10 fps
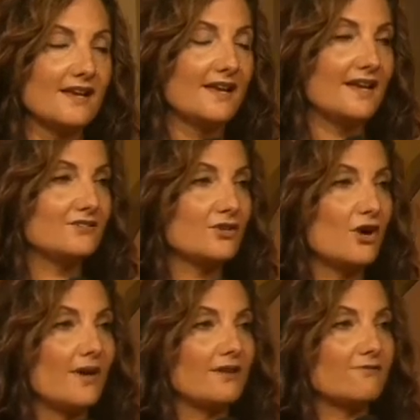is
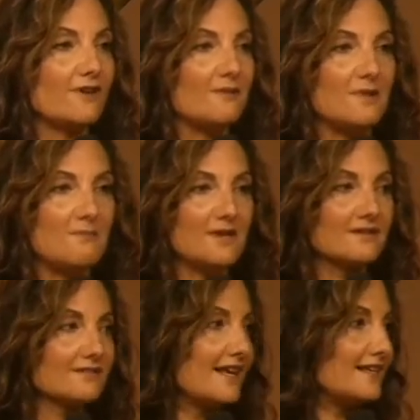going from
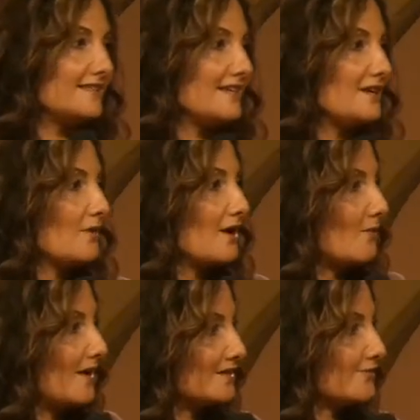Middle Tennessee, where it
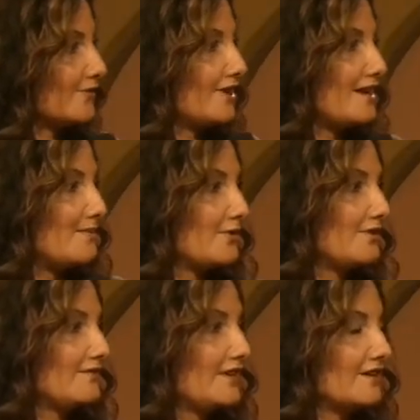was for a number
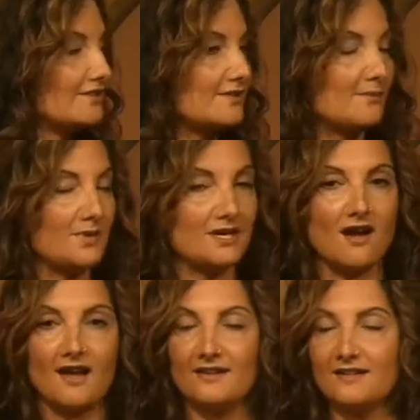of years,
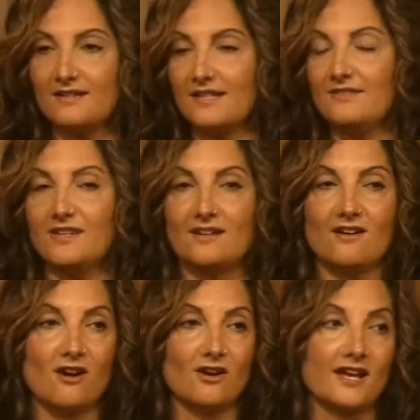beyond even
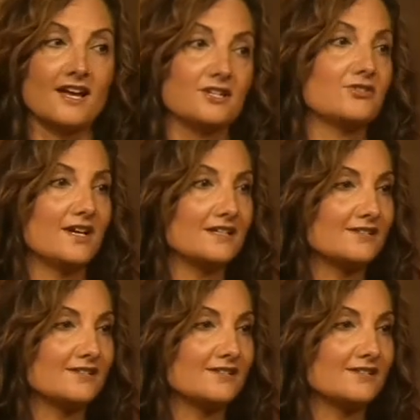our country.